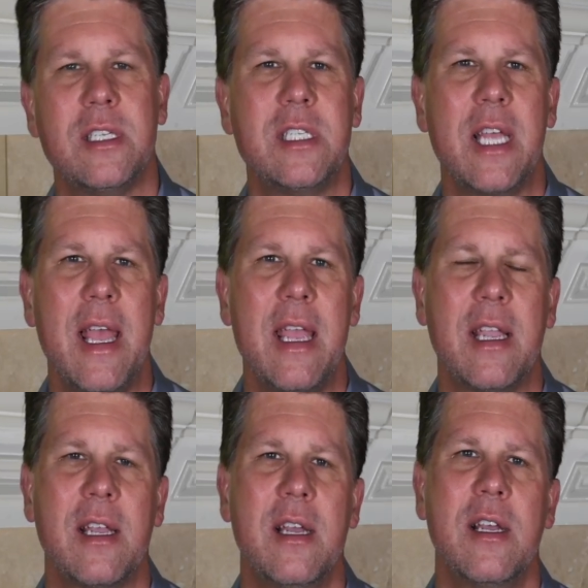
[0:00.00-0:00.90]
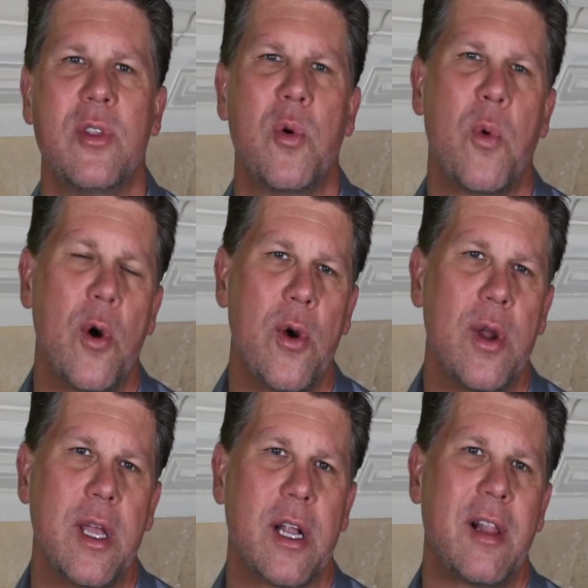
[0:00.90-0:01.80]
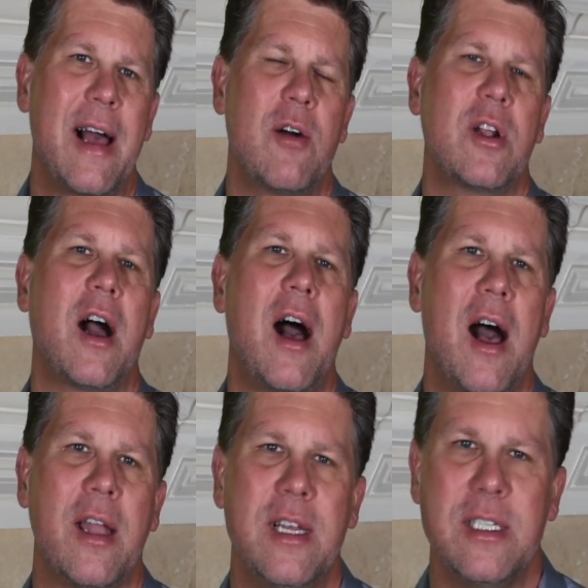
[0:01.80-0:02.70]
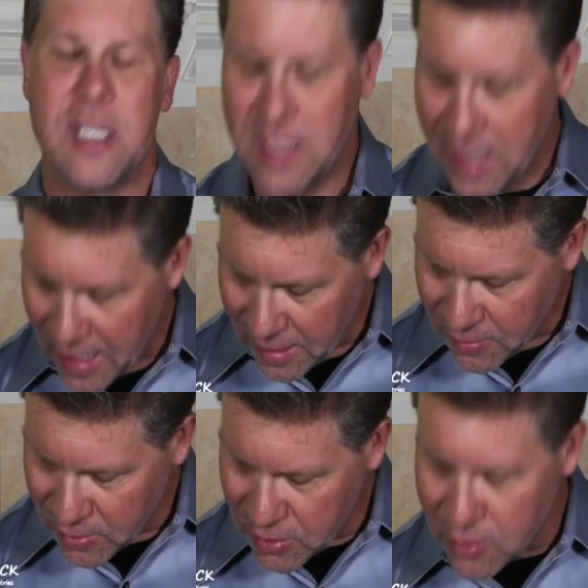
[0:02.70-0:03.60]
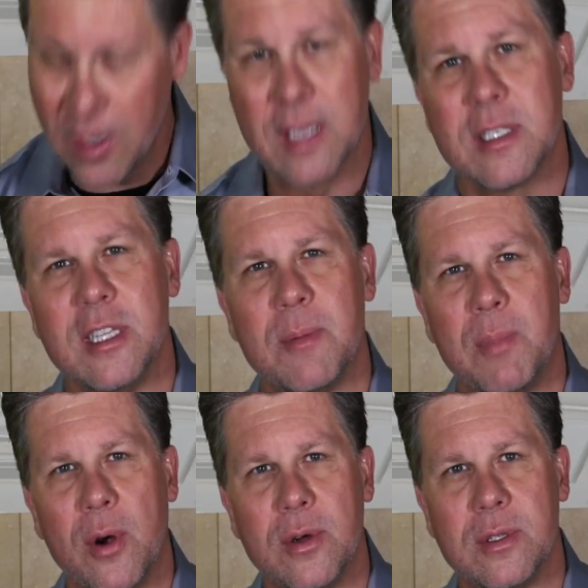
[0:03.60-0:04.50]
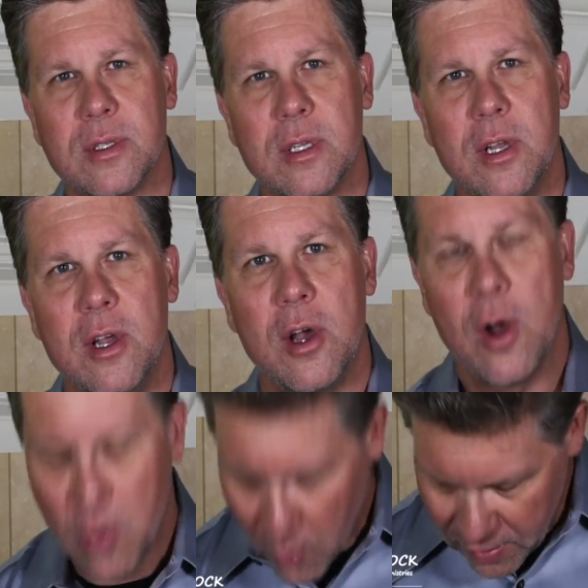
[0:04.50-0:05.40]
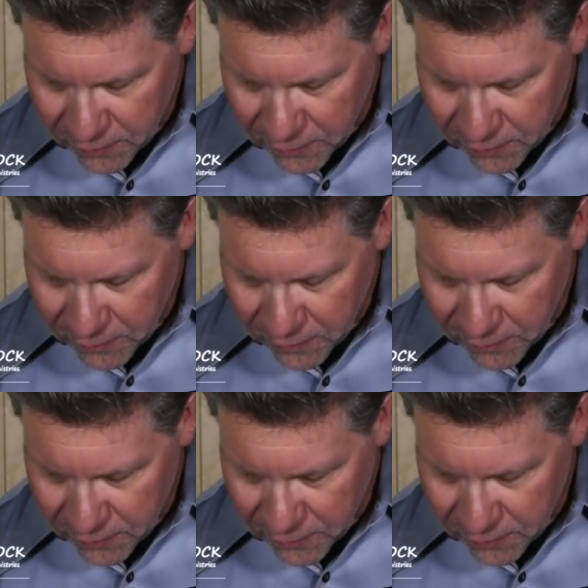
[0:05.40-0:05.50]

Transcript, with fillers: to take the worry and allow God to take the stress and the burdens away